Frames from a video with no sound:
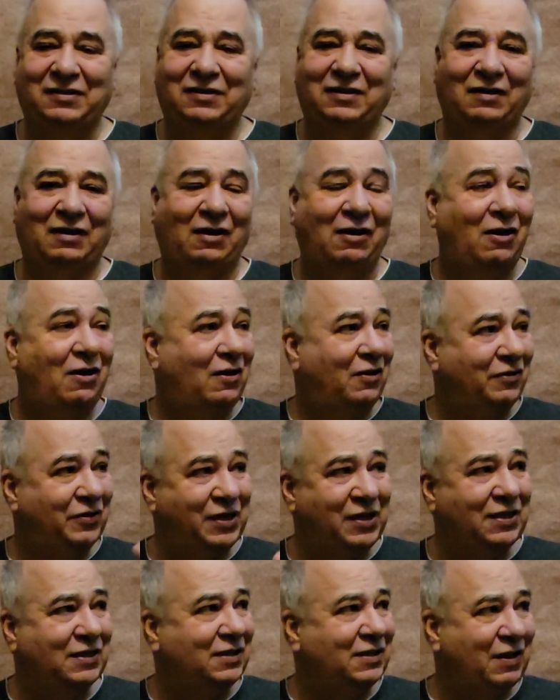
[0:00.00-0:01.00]
All
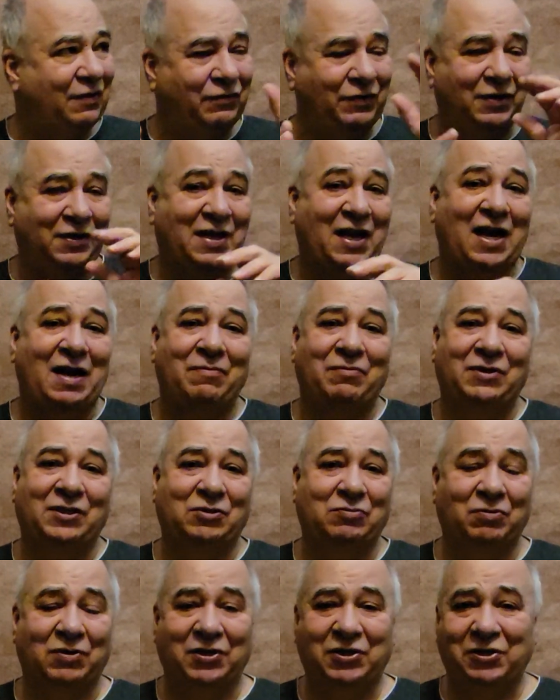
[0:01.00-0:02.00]
these different
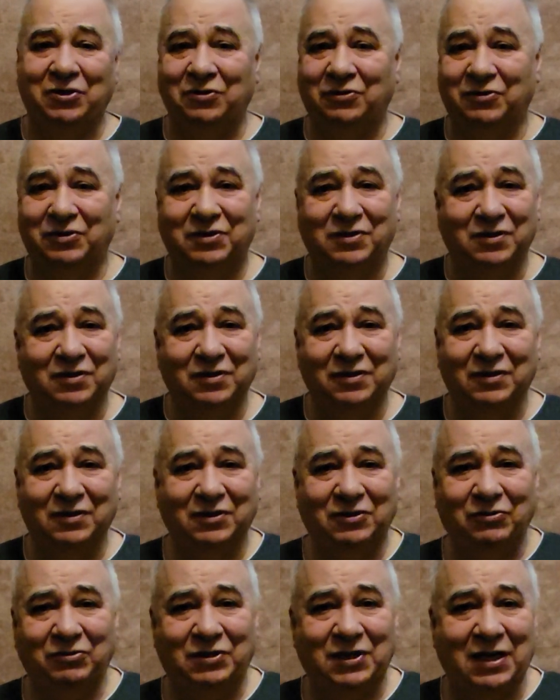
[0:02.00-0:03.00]
cameras were used
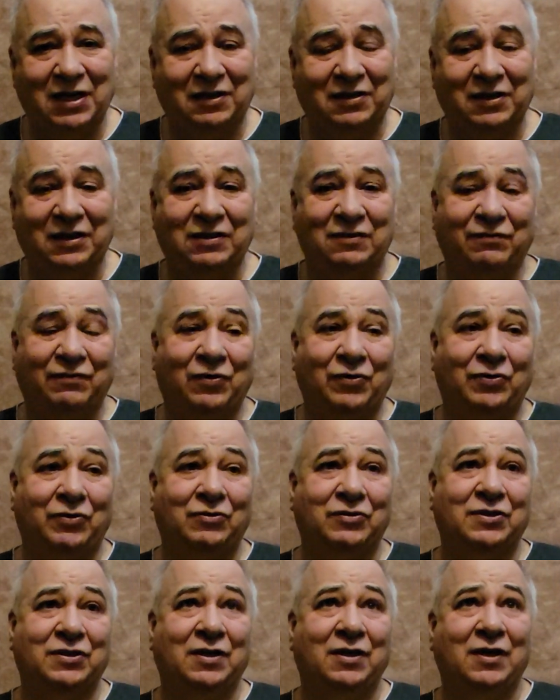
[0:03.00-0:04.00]
to take these
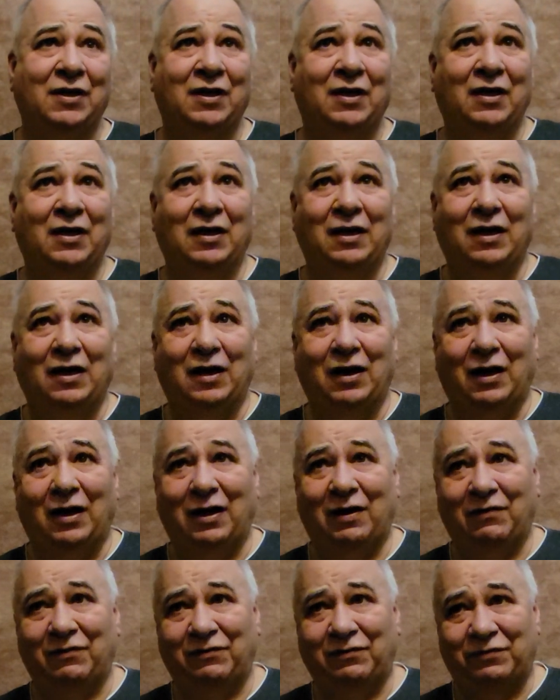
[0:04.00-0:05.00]
photos
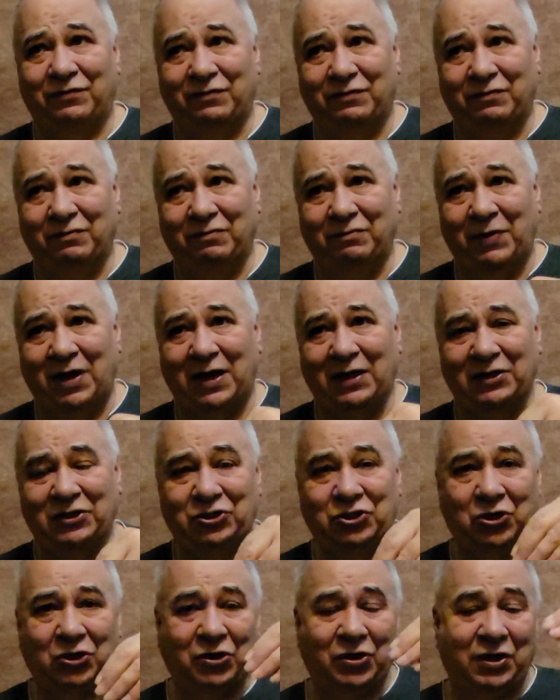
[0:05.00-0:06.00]
of my
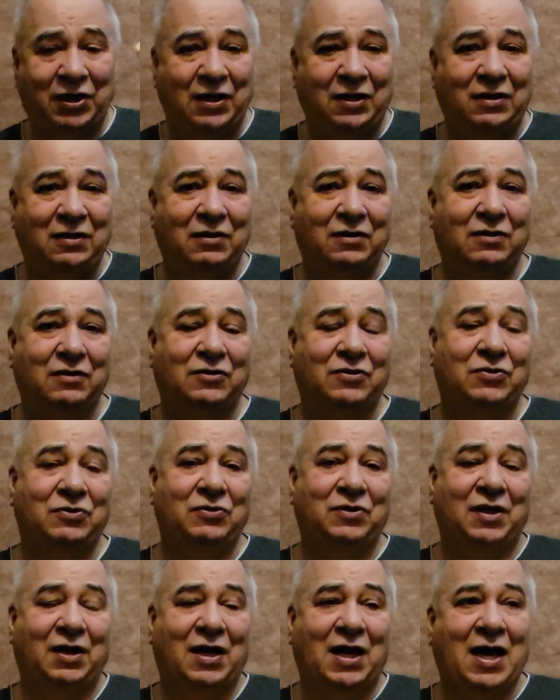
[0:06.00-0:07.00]
journey through
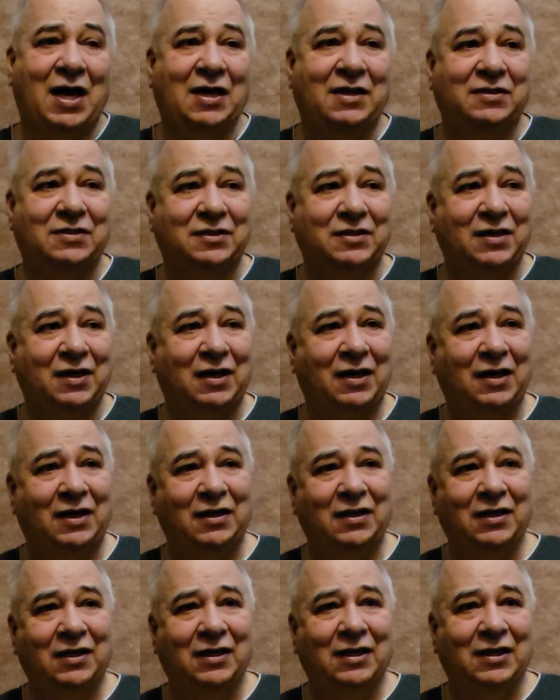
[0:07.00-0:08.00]
the last
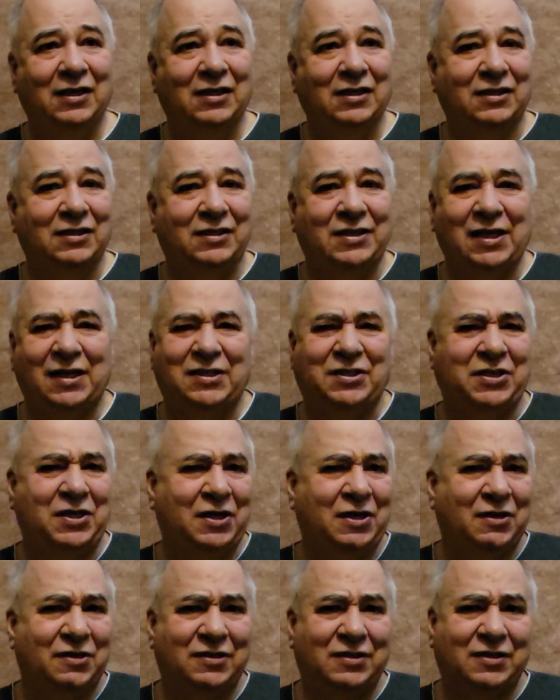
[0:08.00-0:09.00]
6
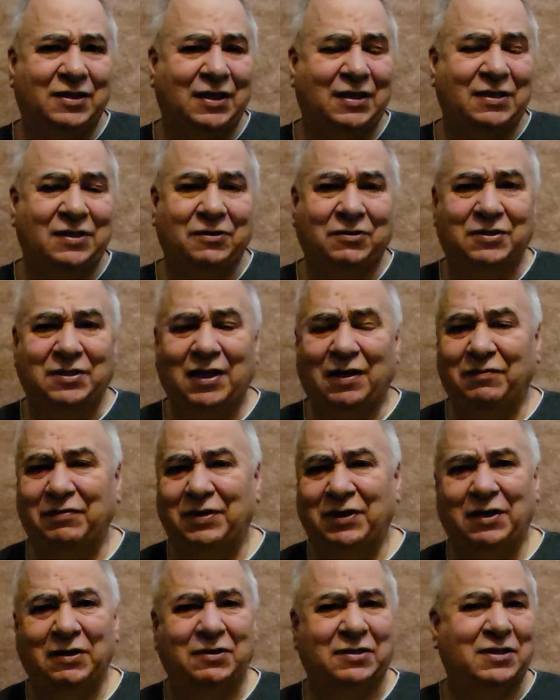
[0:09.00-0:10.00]
or 7
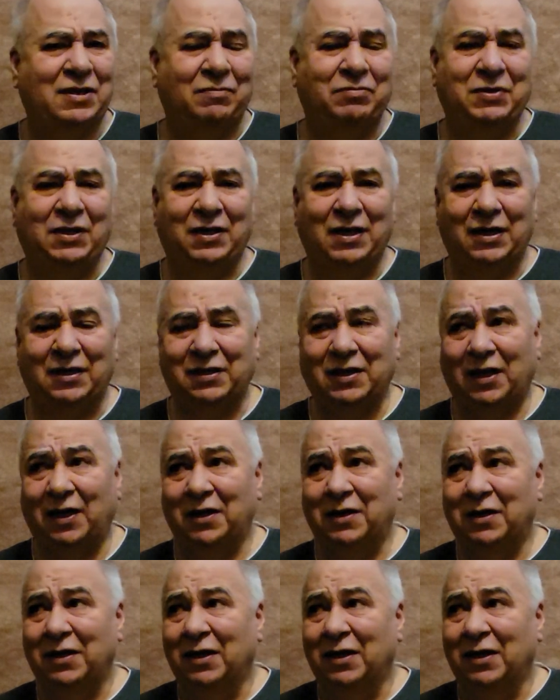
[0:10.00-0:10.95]
years, something like that.